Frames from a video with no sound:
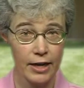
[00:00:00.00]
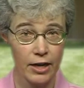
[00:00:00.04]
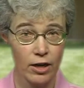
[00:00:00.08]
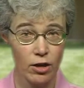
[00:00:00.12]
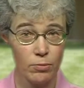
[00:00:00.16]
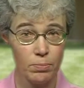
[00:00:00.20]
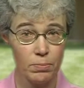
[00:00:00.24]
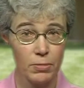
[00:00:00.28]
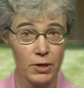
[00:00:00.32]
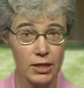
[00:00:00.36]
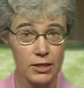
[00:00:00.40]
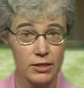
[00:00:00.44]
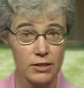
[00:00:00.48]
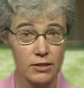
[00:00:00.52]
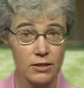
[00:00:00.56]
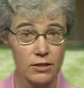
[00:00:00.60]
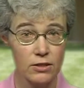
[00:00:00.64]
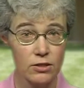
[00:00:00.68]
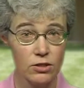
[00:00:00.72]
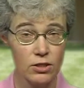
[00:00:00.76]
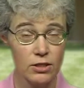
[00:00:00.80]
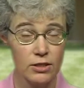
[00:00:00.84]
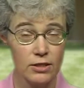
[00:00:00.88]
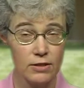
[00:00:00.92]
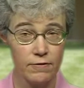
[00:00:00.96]
and help
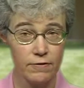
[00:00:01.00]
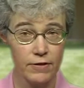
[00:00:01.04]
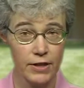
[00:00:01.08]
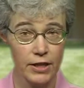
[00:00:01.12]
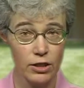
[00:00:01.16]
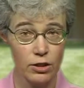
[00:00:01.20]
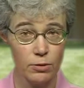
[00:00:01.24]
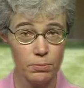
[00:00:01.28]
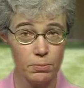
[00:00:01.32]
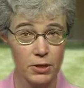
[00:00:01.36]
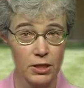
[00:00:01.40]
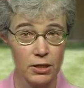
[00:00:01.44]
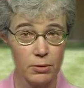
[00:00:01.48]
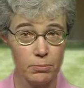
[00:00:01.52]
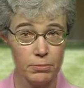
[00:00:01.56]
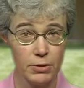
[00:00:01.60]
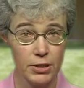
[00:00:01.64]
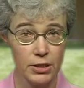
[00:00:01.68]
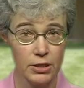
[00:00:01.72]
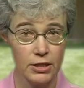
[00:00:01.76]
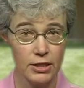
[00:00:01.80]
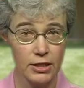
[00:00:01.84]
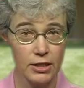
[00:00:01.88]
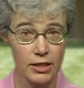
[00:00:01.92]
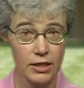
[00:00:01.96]
us to develop an
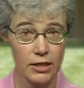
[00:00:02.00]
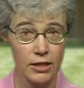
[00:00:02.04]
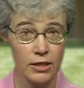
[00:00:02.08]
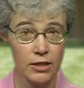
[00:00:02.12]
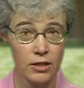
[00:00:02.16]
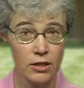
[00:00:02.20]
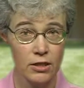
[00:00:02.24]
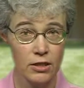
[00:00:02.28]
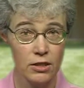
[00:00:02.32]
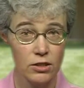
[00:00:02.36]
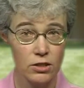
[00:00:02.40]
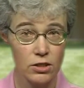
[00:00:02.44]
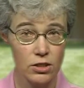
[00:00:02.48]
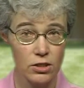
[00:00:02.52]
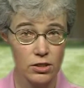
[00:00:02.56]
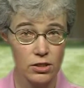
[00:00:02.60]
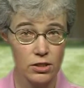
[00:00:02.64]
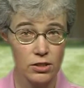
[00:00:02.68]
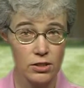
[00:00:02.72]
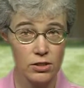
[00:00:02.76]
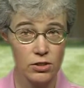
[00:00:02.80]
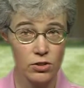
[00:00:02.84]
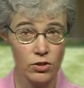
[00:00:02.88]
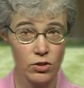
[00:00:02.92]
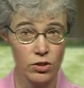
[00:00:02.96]
ability to
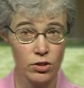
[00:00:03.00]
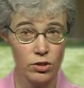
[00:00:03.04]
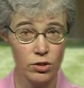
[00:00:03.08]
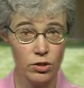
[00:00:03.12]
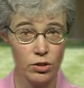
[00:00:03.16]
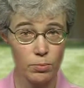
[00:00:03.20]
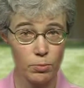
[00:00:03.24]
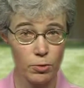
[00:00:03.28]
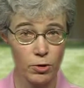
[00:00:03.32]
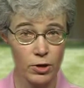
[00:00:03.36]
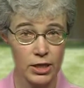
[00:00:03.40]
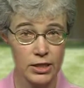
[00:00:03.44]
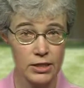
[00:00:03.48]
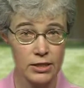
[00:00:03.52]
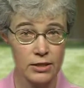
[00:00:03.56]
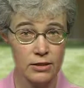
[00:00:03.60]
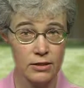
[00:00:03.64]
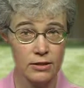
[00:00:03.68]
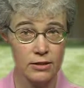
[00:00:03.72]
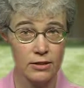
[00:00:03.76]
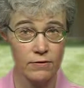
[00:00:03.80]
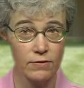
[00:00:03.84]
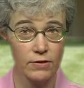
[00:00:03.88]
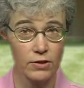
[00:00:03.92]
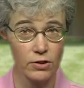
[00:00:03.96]
discern the
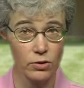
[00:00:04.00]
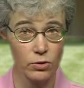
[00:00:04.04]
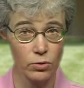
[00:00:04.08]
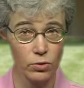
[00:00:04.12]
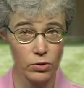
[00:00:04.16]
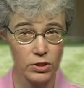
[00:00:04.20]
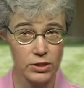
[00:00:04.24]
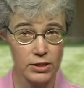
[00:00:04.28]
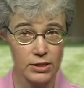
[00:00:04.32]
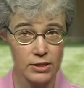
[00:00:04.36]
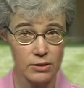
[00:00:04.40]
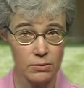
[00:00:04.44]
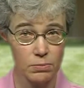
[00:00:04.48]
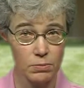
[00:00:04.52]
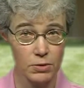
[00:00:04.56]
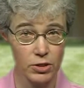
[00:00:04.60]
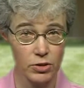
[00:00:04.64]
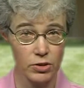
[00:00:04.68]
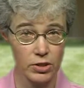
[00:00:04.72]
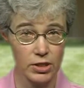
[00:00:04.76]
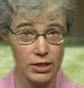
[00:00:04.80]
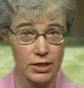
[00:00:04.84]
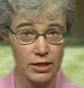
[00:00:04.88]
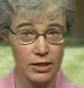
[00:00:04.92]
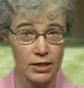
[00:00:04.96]
presence of the Lord's
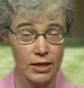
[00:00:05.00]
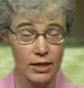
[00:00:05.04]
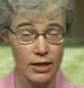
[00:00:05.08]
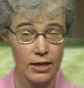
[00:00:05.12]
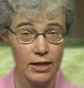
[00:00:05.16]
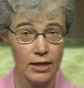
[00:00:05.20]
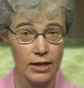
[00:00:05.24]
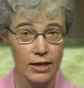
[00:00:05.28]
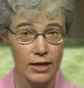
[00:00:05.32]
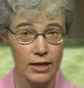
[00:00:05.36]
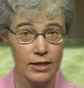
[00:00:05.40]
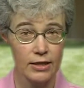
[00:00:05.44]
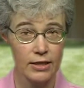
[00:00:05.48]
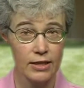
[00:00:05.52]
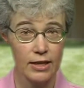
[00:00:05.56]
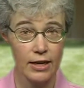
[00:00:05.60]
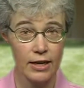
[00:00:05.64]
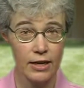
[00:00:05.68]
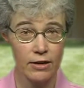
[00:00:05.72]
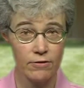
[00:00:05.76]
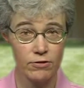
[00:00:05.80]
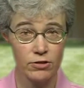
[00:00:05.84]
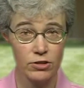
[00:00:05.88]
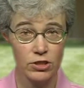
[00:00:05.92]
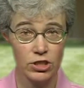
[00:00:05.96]
Spirit in
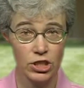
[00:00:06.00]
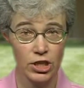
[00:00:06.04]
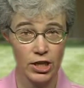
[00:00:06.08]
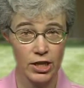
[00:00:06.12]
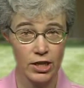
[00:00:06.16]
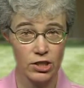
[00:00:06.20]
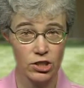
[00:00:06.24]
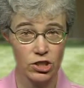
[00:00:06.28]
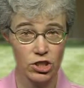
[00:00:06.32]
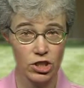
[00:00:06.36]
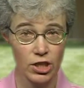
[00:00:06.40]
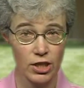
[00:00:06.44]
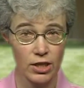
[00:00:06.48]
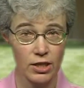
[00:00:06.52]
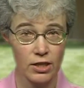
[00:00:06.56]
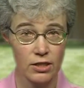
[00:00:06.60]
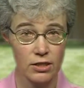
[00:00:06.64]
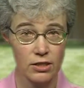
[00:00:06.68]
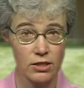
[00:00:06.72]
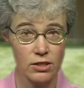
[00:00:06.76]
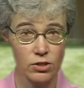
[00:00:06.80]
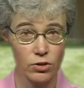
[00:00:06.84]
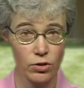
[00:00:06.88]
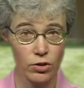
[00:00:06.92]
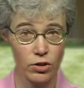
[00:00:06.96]
the ever changing
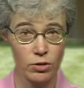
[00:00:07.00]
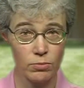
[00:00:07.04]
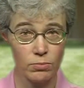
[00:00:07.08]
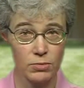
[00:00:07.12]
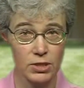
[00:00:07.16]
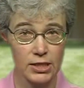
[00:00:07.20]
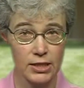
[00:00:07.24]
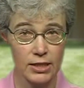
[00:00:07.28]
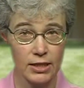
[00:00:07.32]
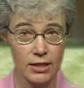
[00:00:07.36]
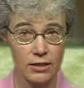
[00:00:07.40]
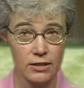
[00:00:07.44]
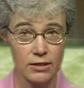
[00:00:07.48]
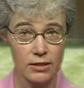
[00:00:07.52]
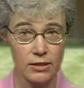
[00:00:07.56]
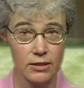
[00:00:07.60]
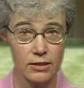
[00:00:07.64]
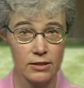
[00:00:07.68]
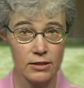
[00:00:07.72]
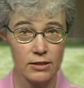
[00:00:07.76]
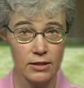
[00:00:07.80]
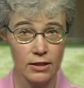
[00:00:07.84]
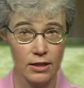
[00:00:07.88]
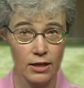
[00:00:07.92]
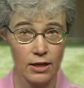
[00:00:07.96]

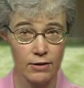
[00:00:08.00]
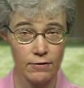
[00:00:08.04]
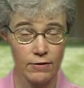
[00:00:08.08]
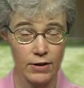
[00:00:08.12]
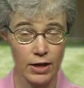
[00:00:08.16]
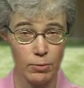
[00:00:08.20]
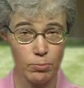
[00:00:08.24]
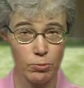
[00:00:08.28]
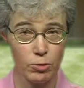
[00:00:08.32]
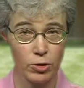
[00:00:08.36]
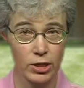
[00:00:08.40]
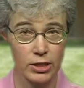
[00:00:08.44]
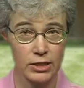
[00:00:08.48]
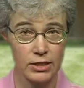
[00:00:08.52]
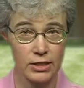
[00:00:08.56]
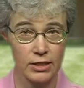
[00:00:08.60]
circumstances of our